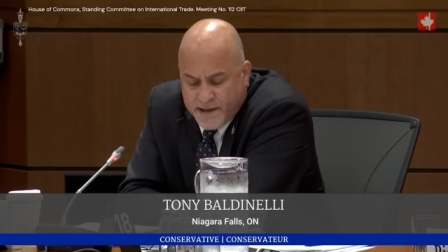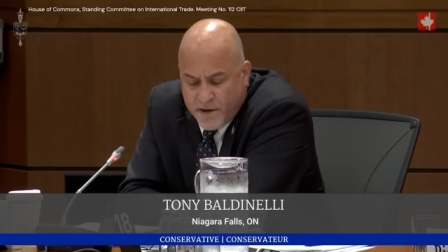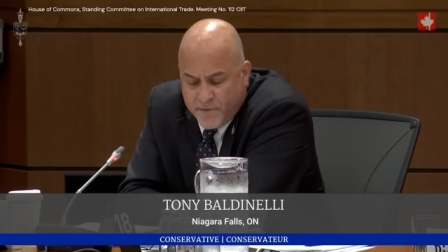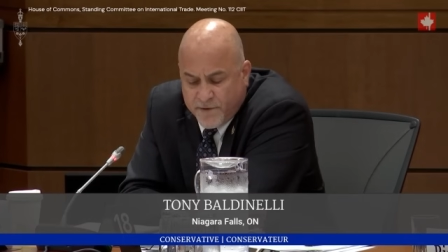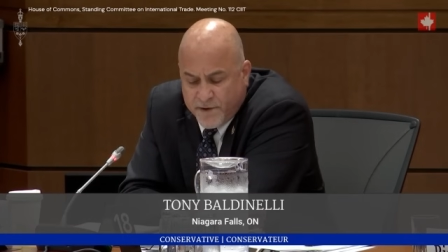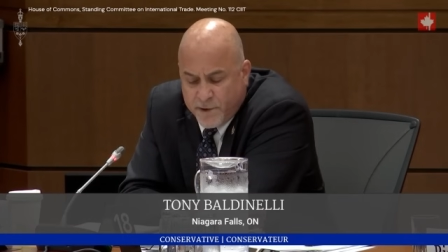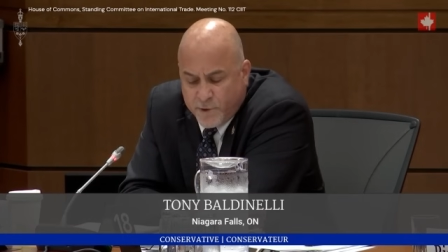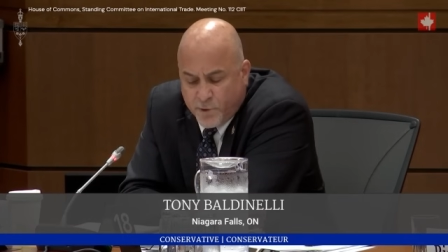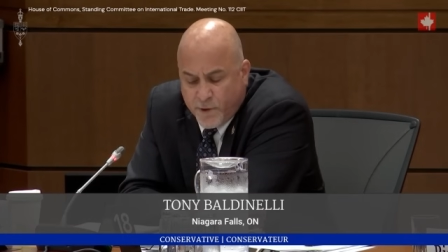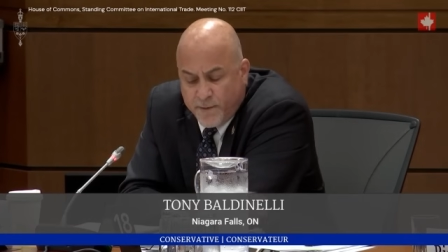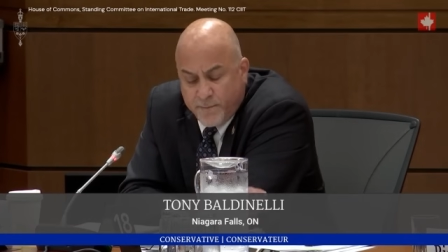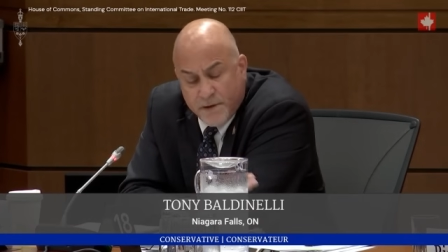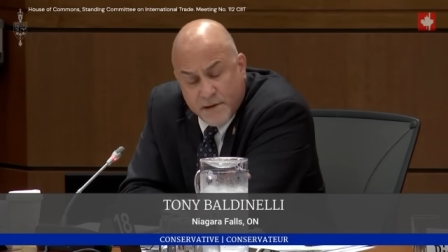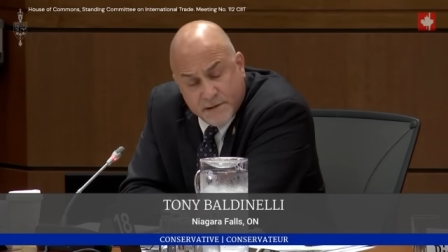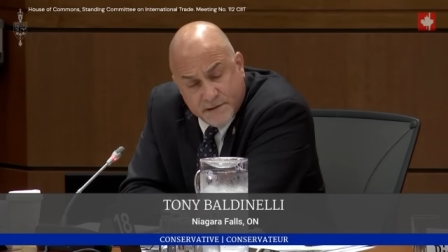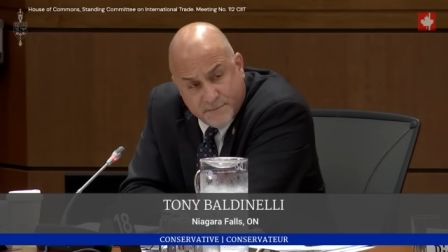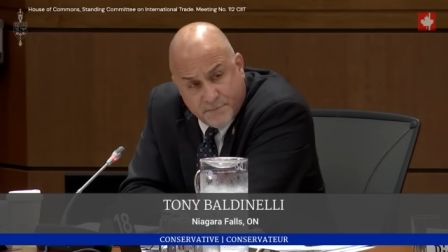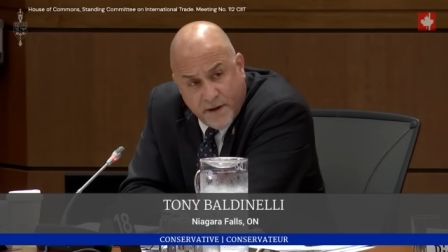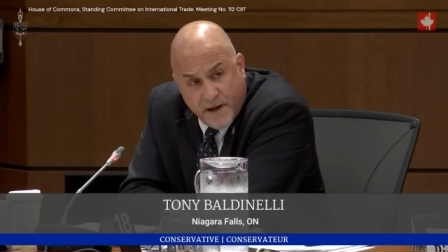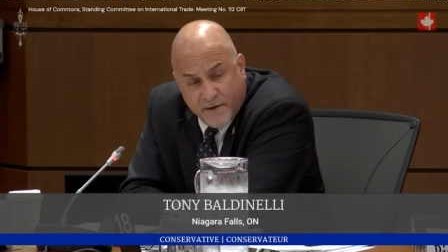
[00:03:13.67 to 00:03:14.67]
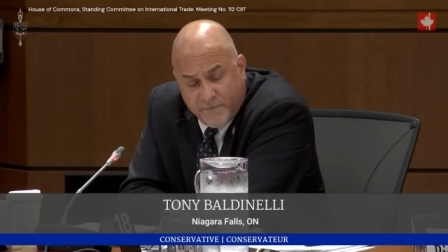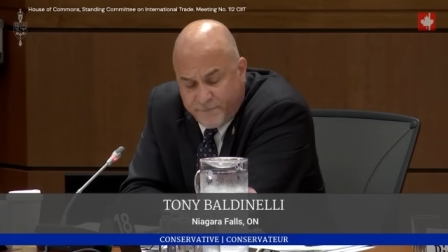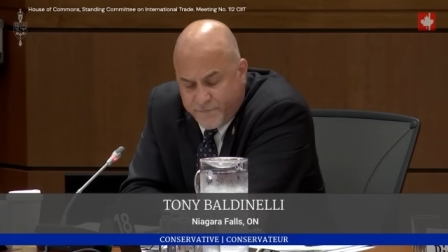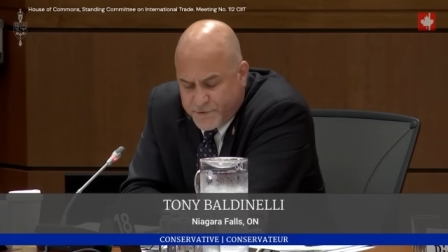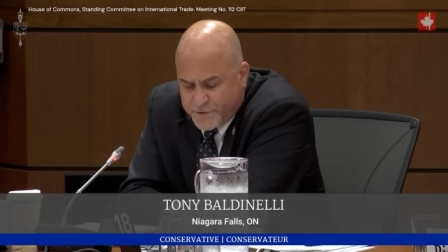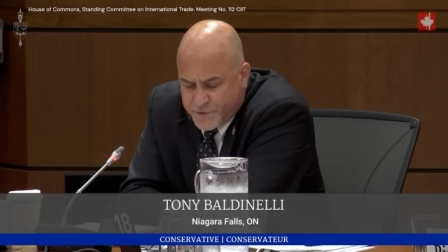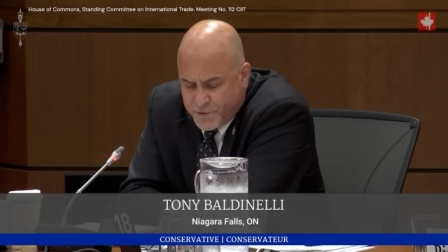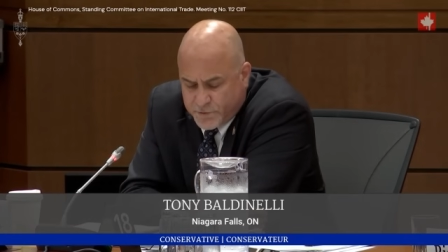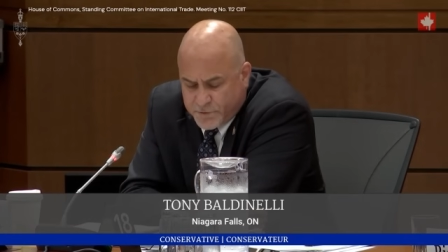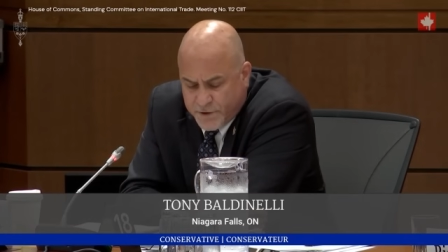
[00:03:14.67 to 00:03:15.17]
how the agreement is
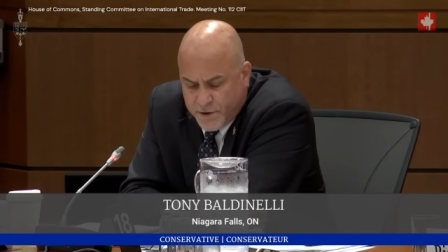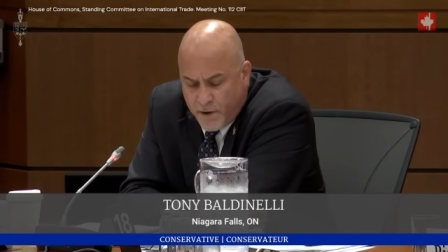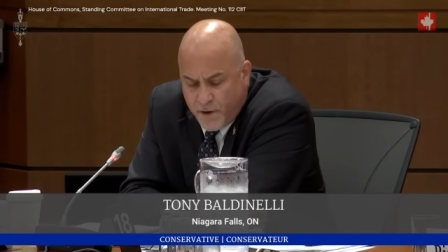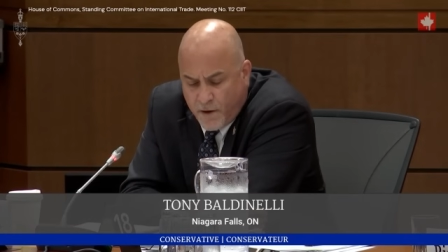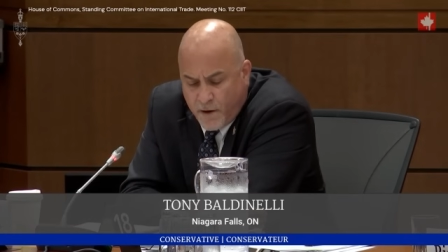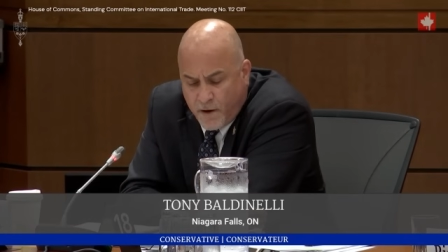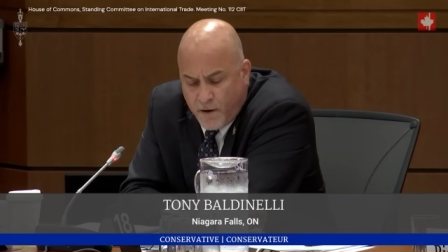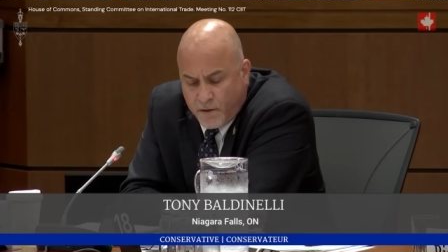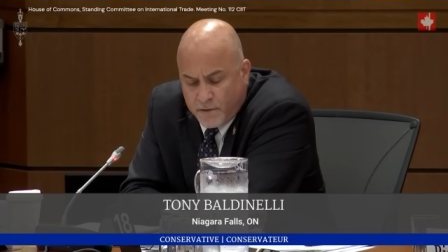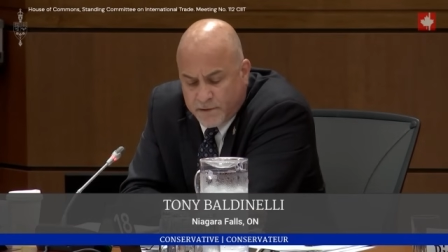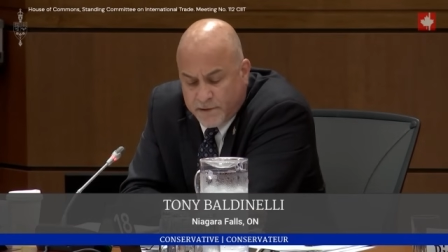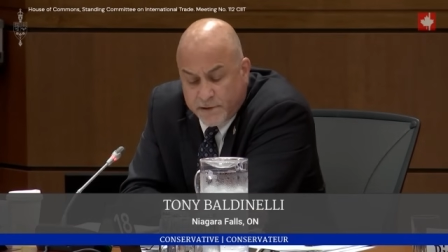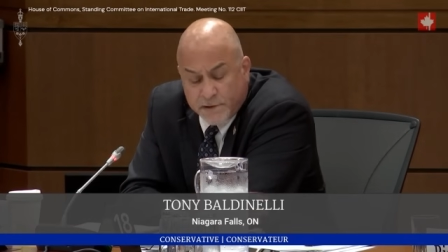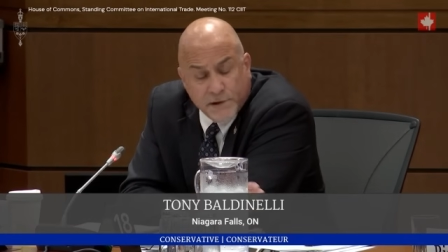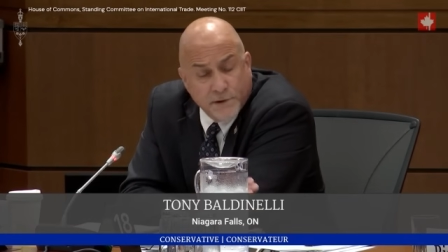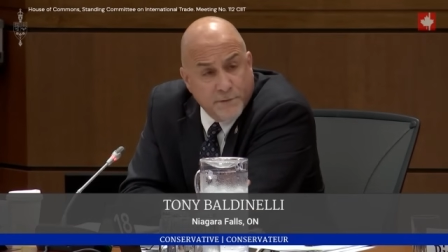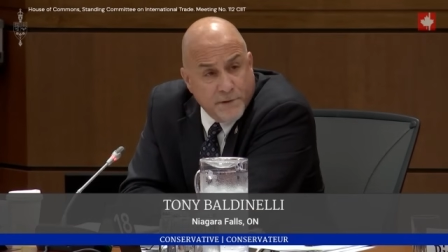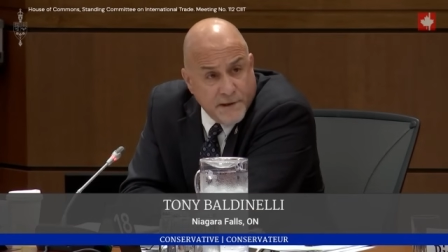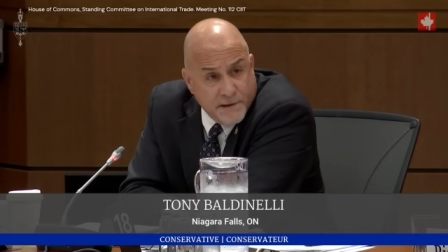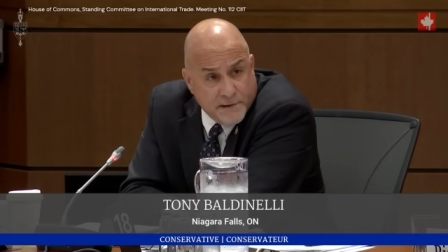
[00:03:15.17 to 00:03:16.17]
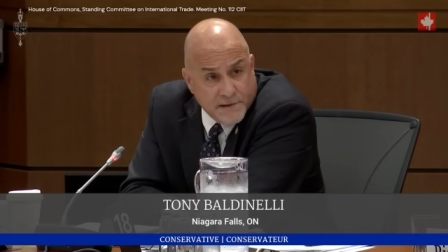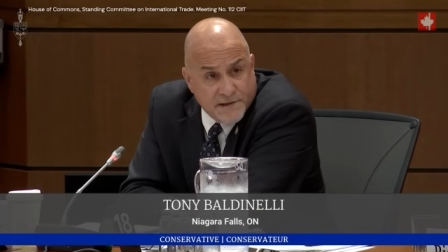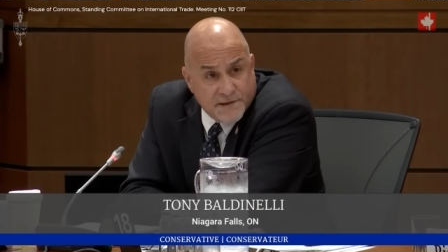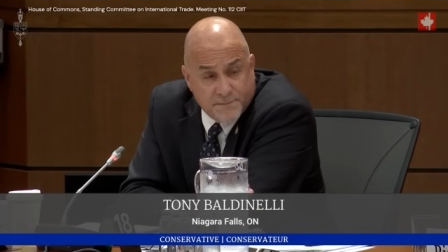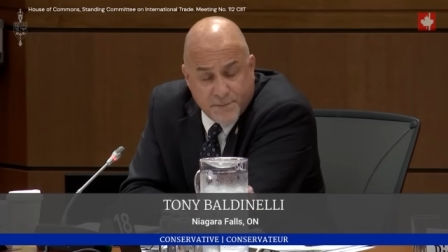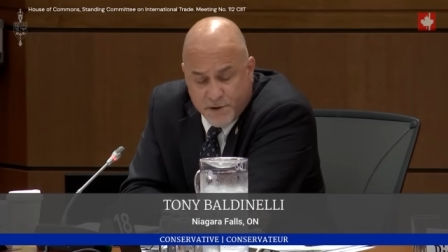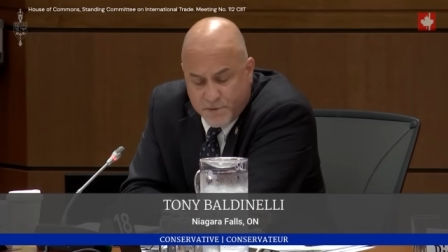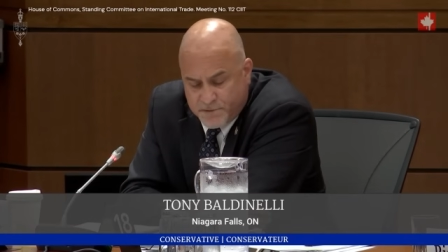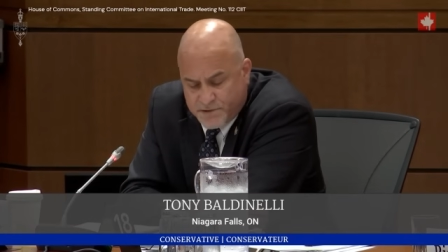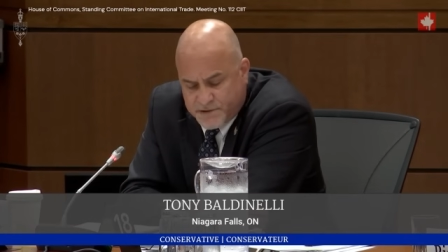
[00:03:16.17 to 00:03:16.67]
beneficial to all, including
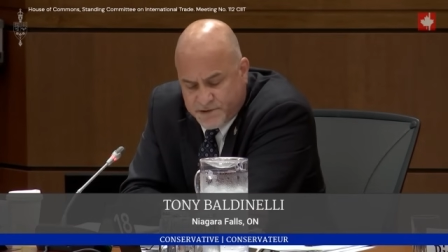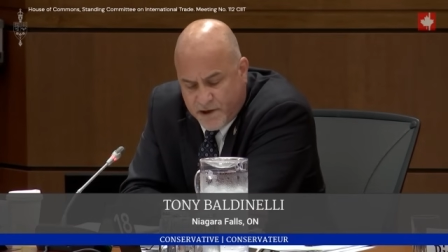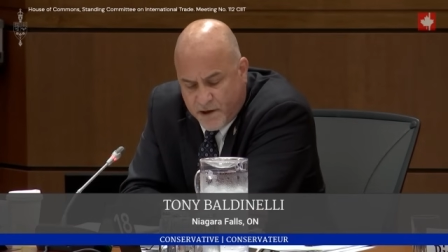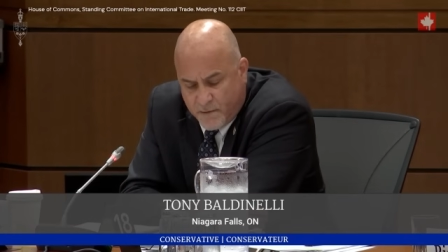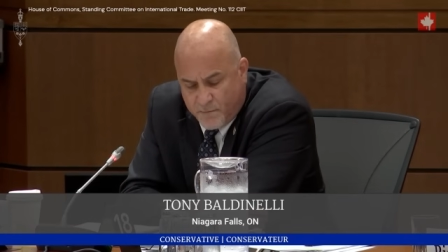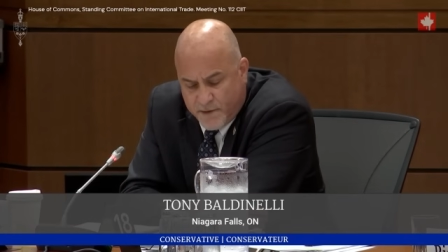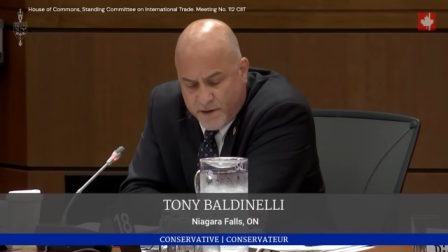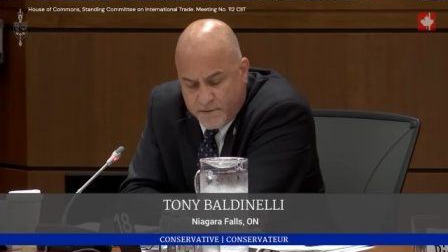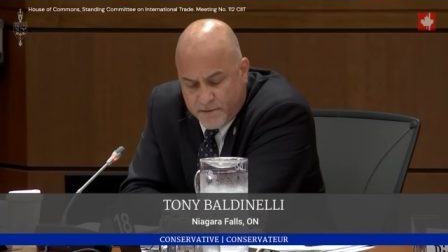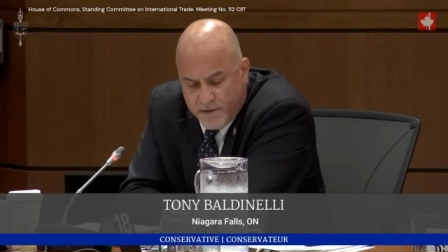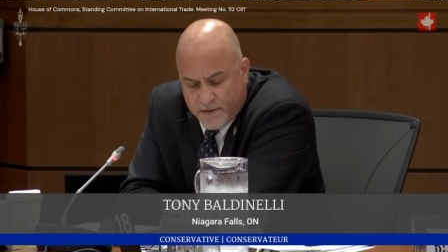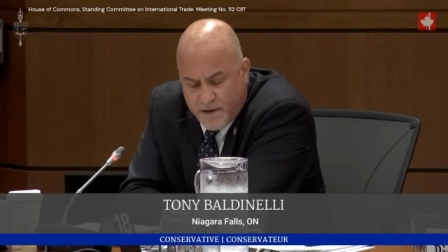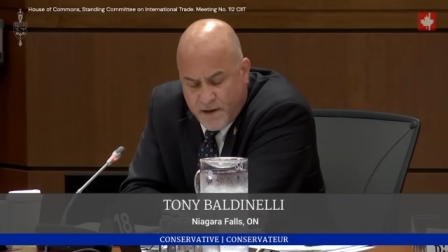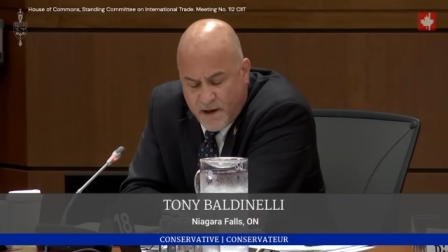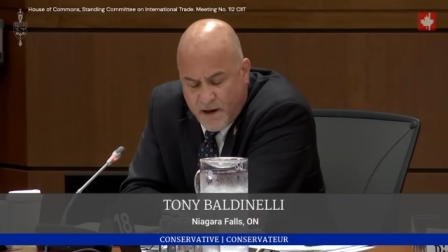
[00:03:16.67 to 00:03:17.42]
dispute settlement.